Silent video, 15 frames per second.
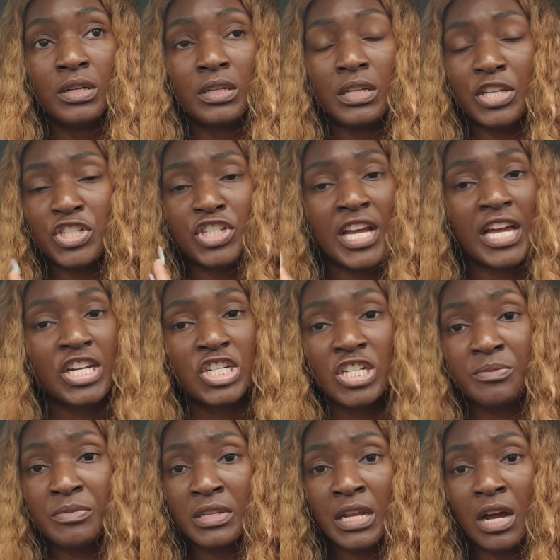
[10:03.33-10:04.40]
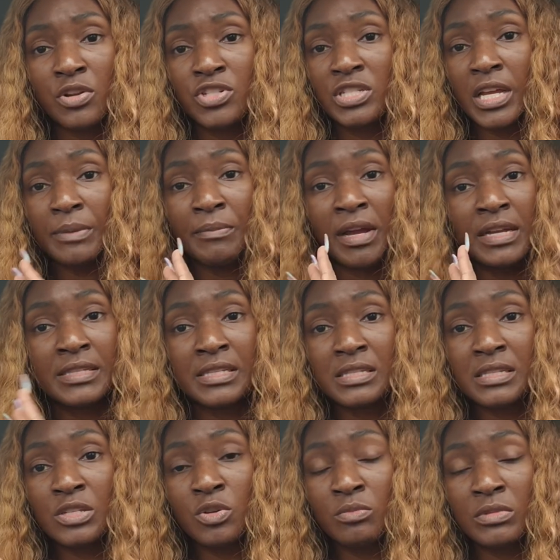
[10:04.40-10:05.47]
Like, she hadn't shipped it out. She's like, my
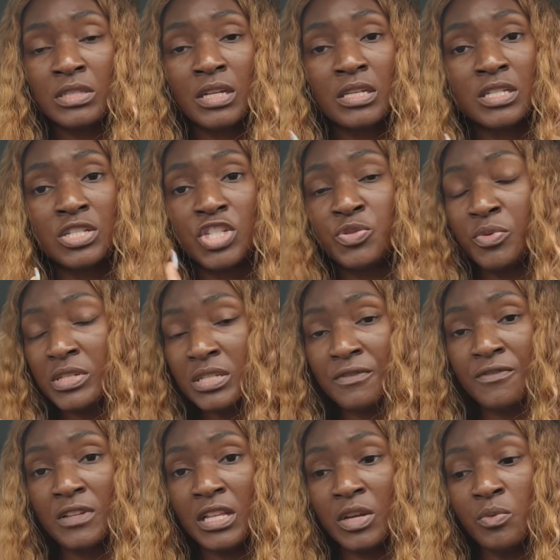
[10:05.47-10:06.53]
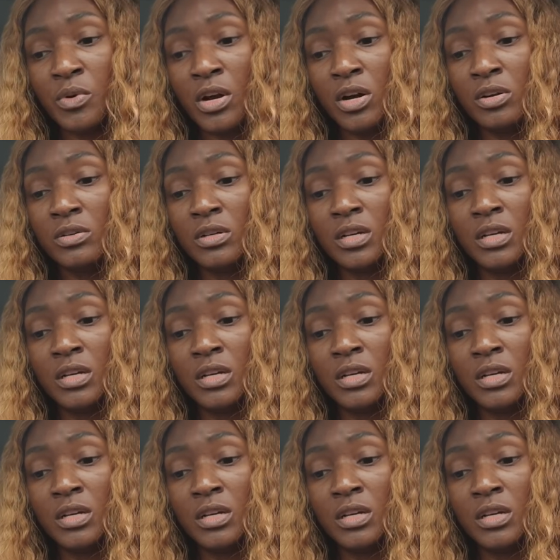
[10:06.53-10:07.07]
assistant normally does it. She wasn't feeling well.